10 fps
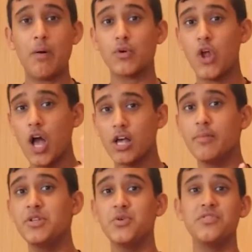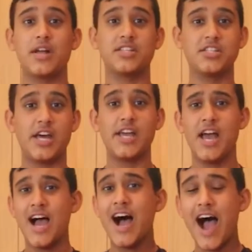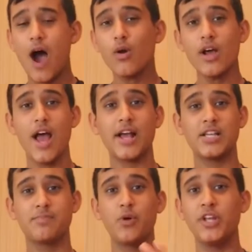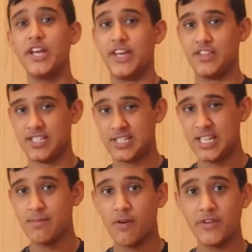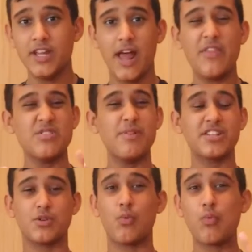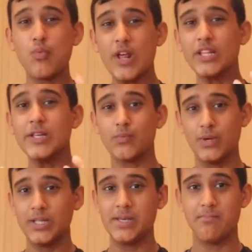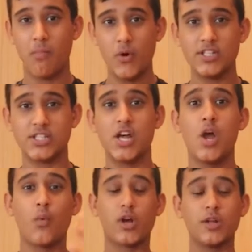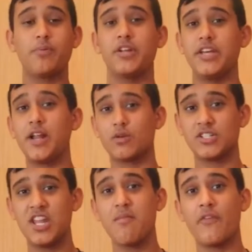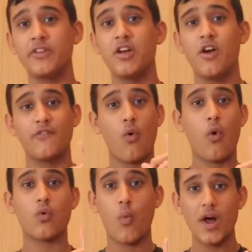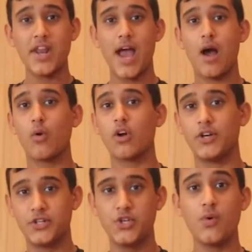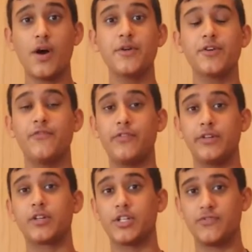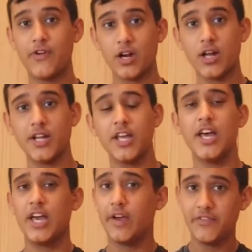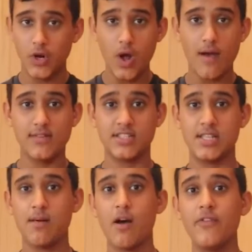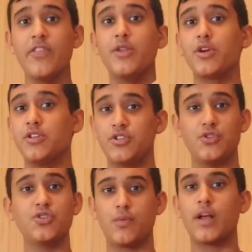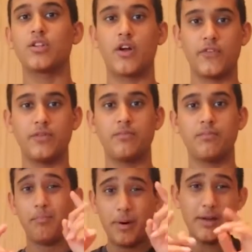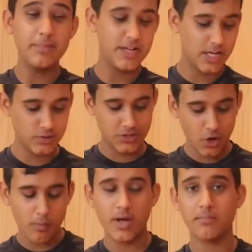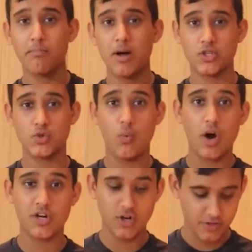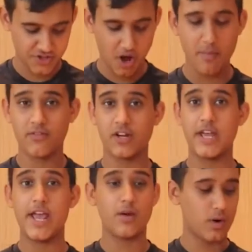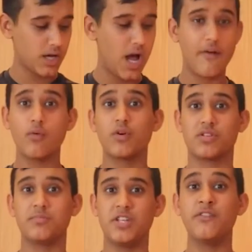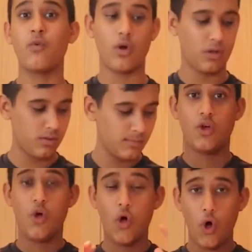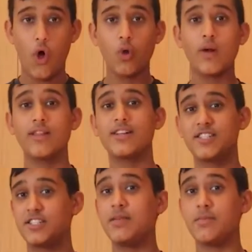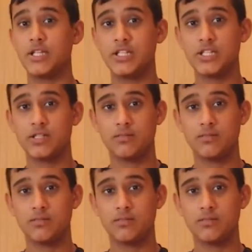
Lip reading: but we're not going to be doing that today. Our hack is putting it in a steam oven, and this makes it really, really moist. We're going to put it in our steam oven for 1 hour on 250 degrees Fahrenheit. If you don't have a steam oven, then you can just use a regular oven. But because we don't want much water on the top of our cake, we're going to cover it with some tin foil. Alright, let's steam this.